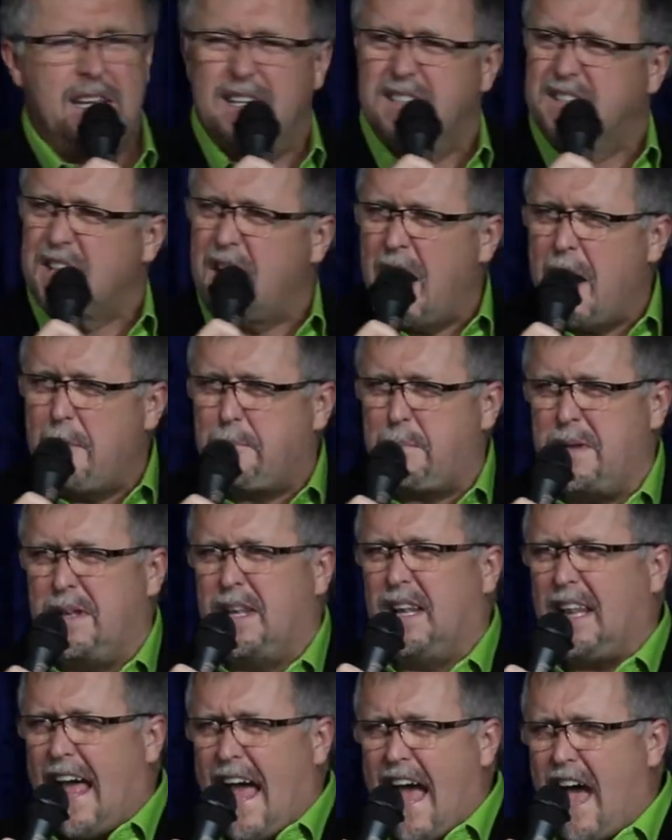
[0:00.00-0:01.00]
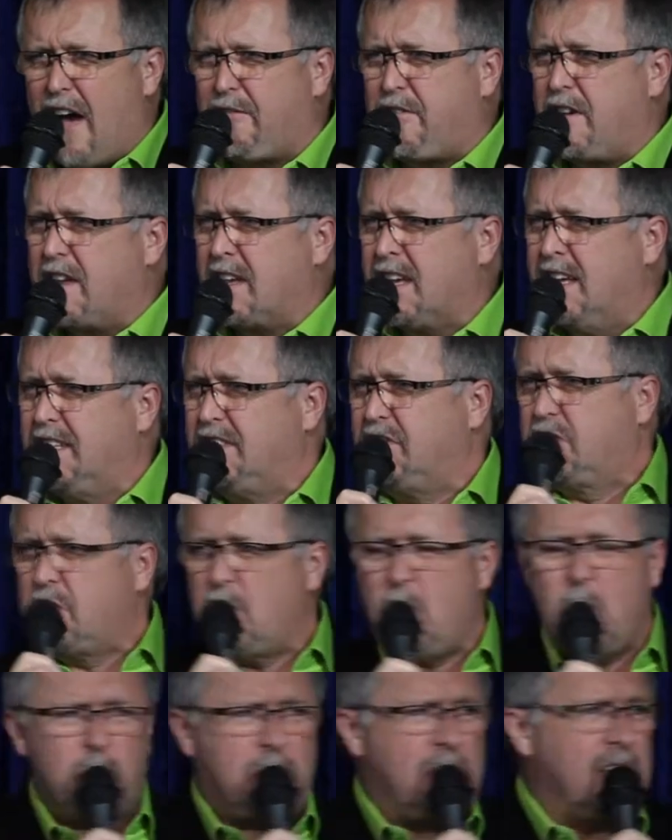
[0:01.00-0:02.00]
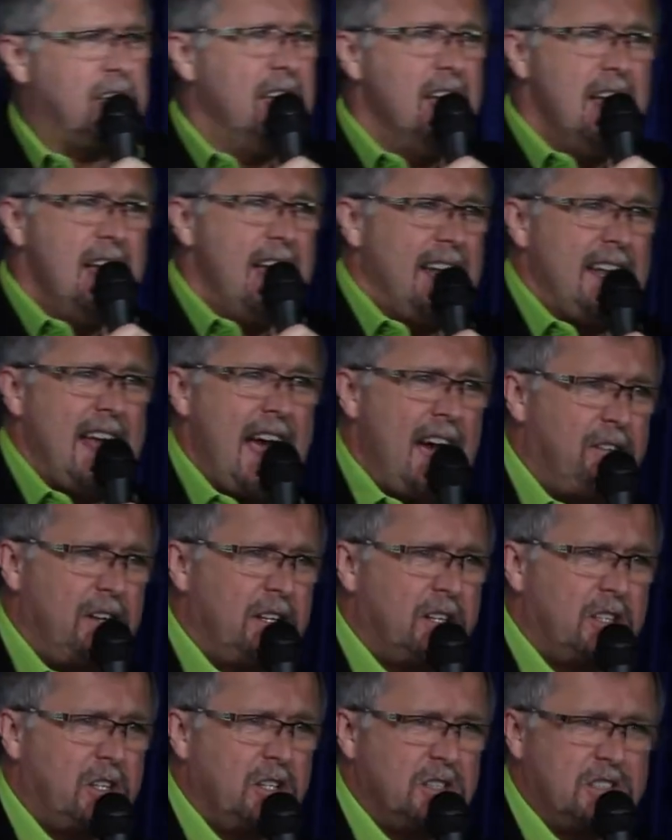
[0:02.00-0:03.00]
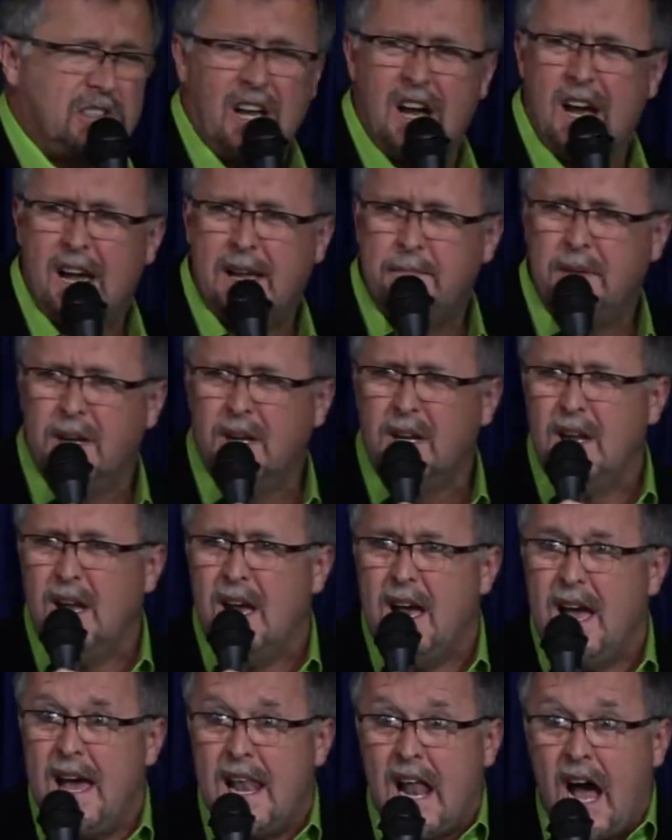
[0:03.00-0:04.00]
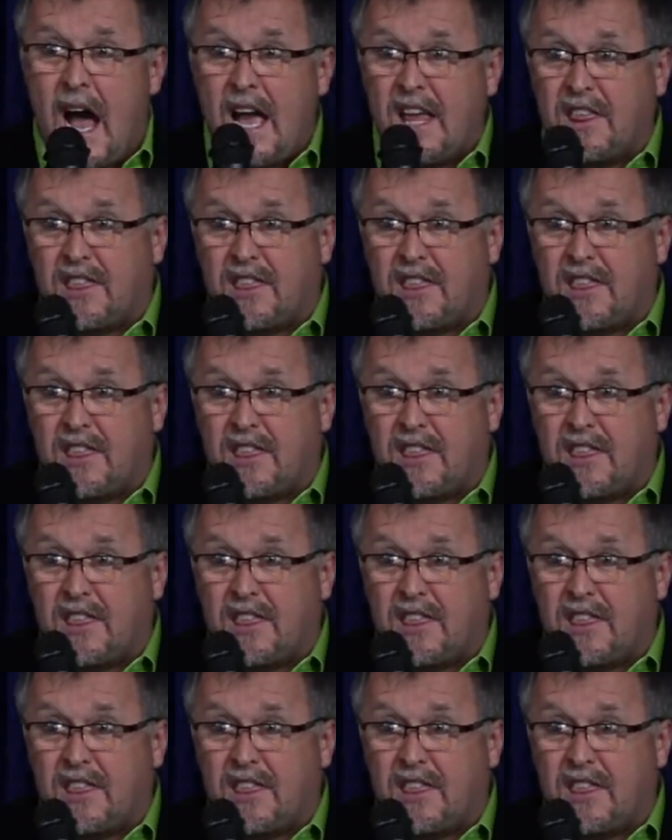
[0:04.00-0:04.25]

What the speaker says: is up and laughing and joking and having a good time. And I